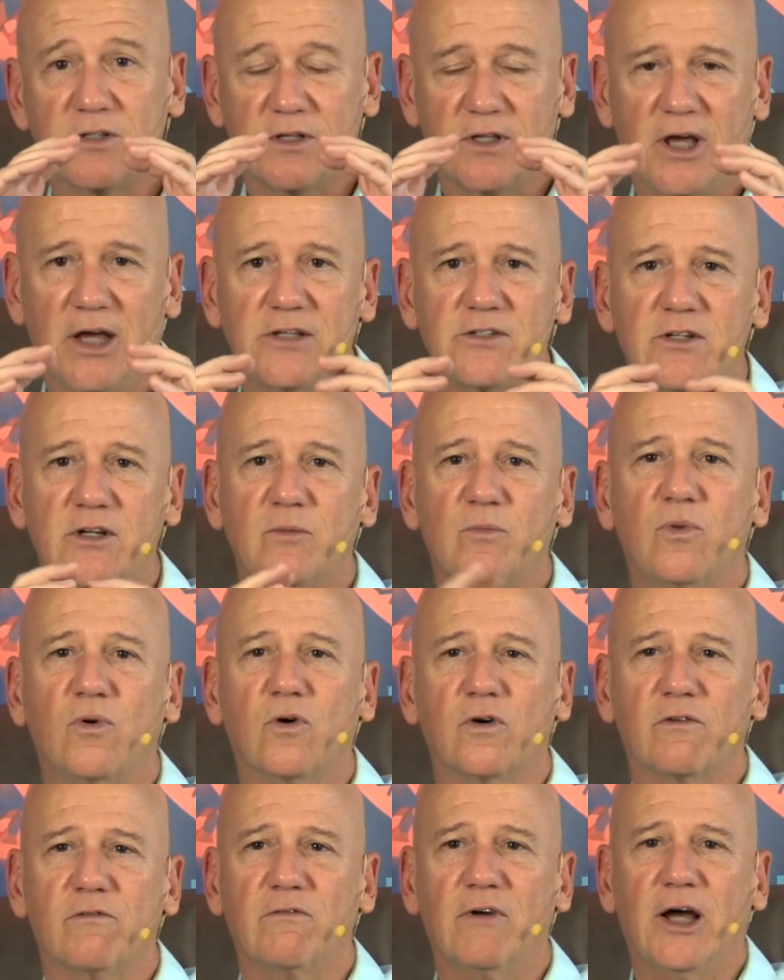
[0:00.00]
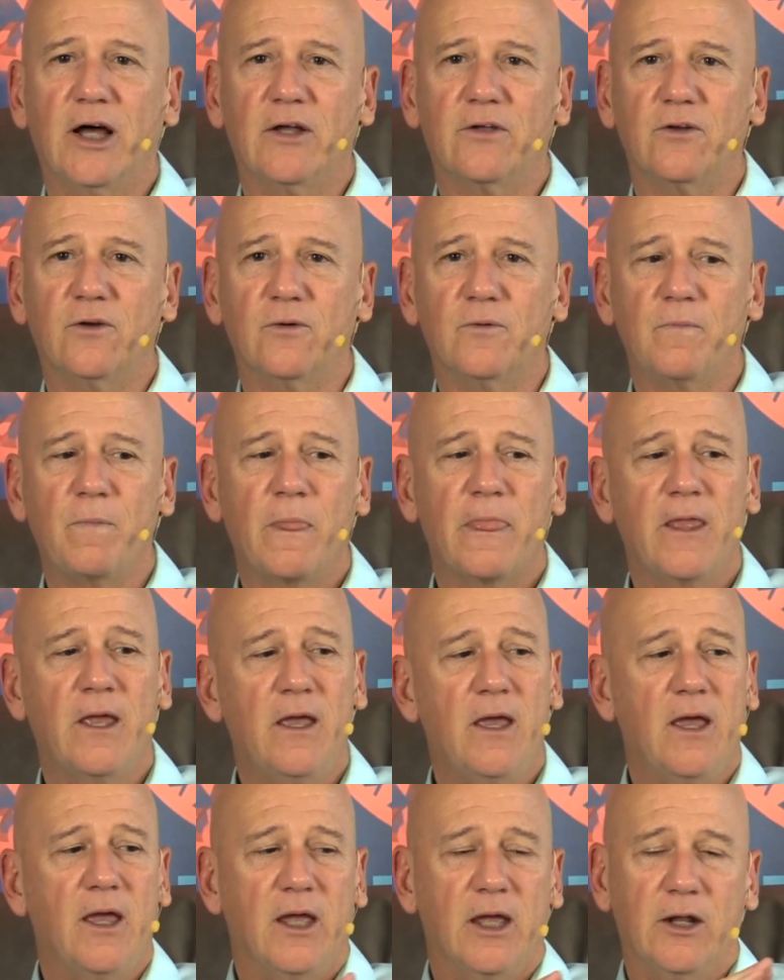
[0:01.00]
that's an important value.
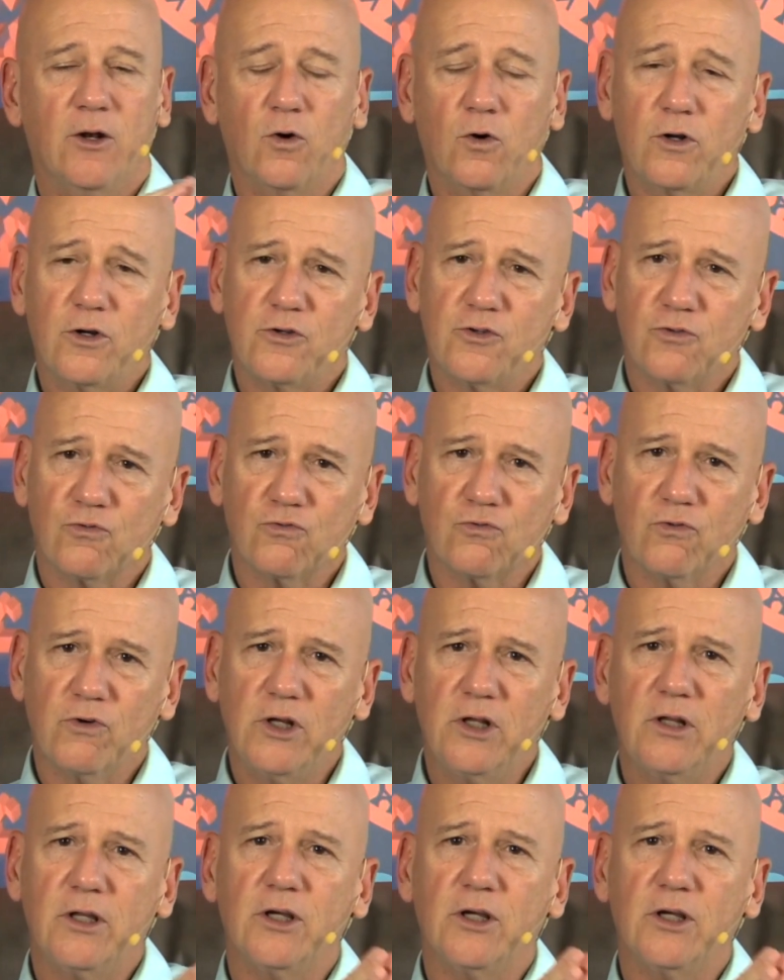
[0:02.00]
In order to really